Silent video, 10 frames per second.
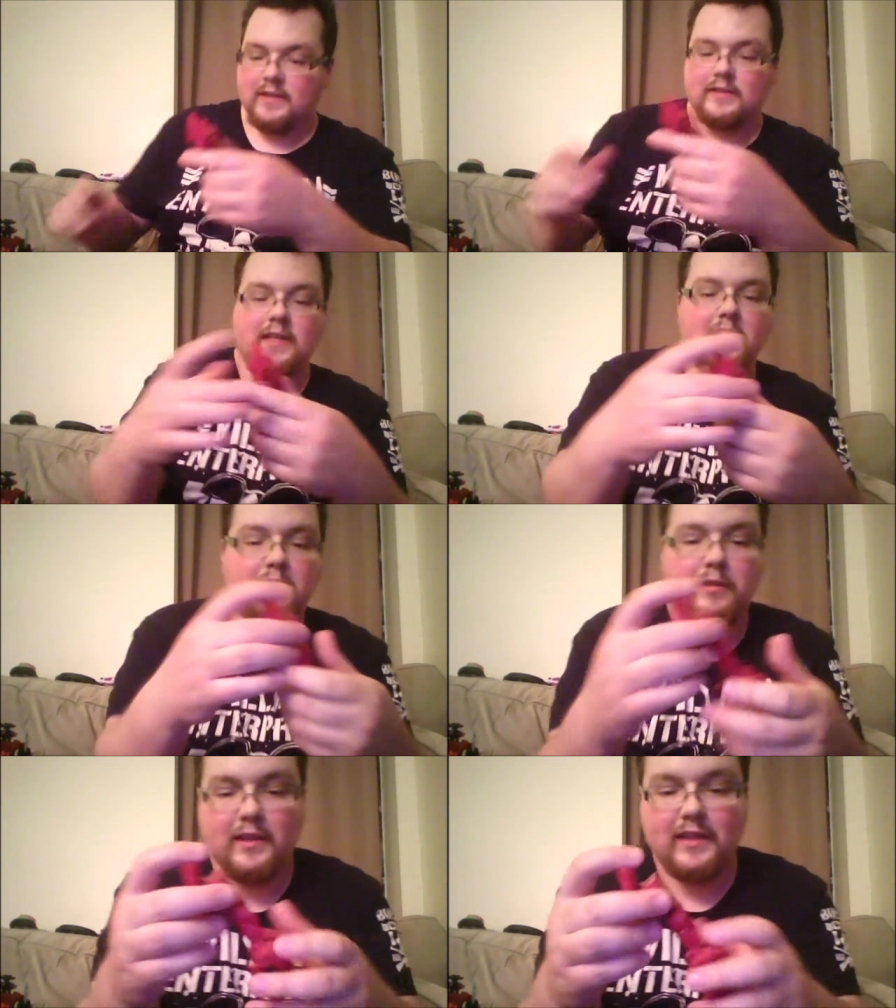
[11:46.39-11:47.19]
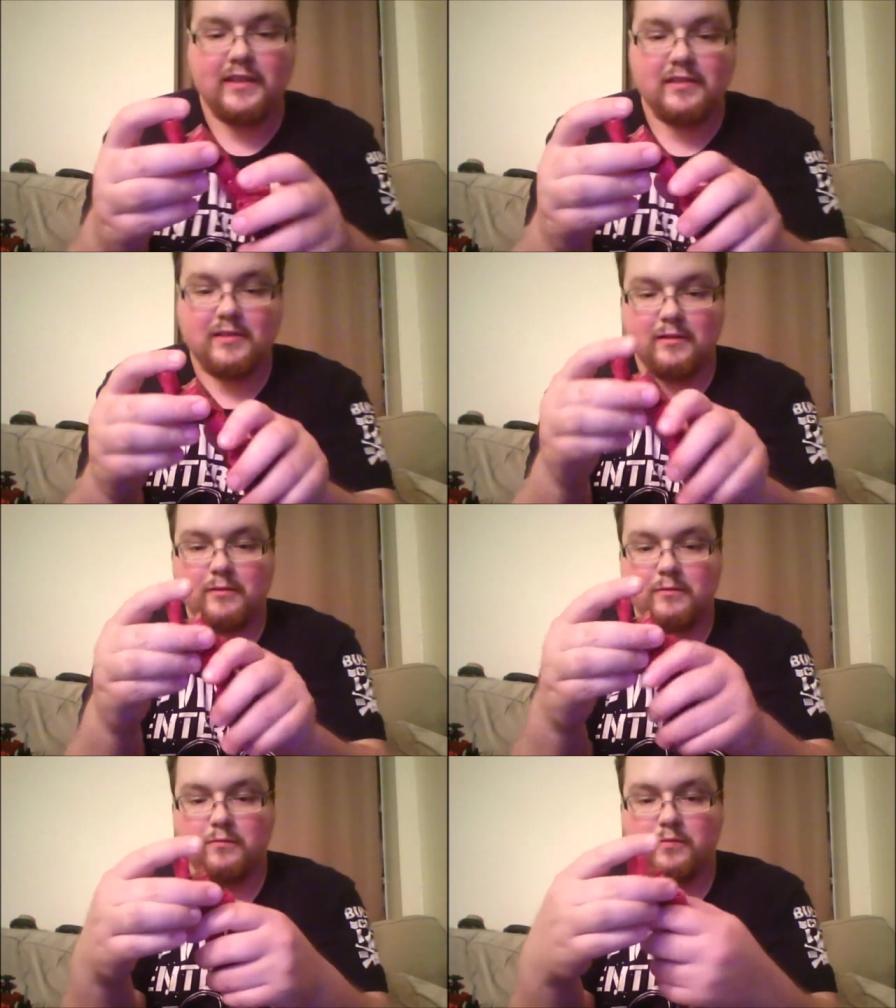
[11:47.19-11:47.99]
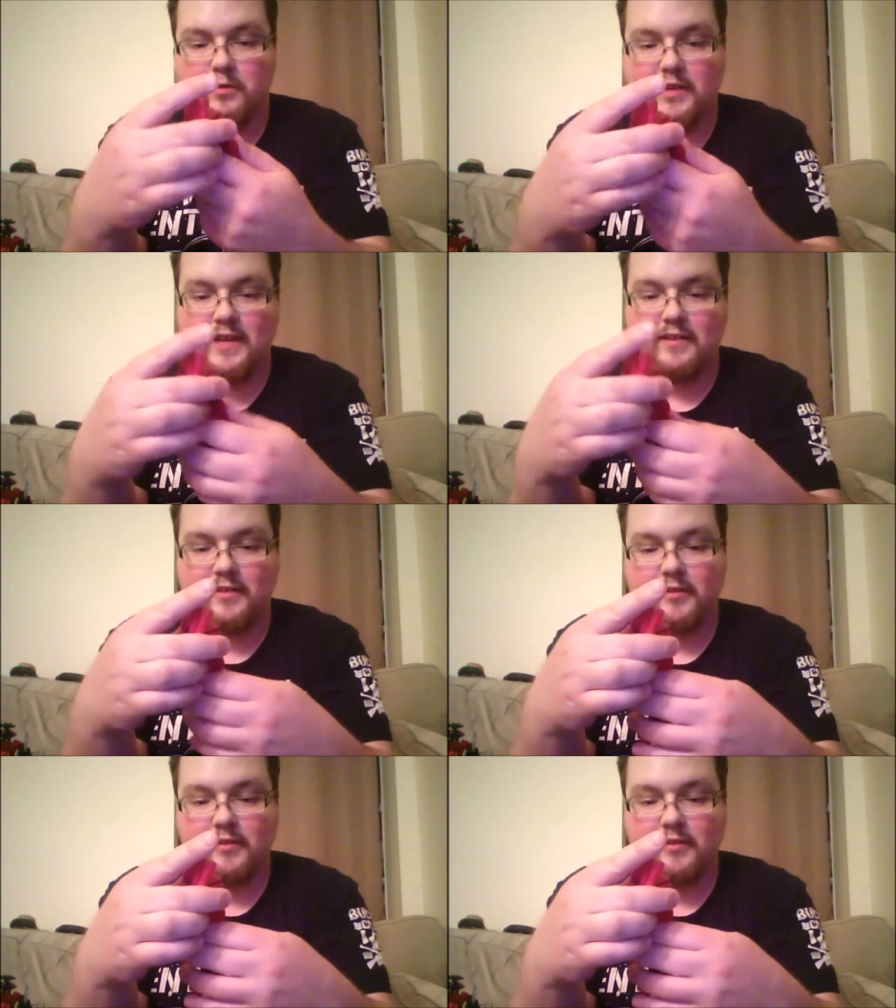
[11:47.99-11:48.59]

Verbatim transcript: Take the legs, rotate,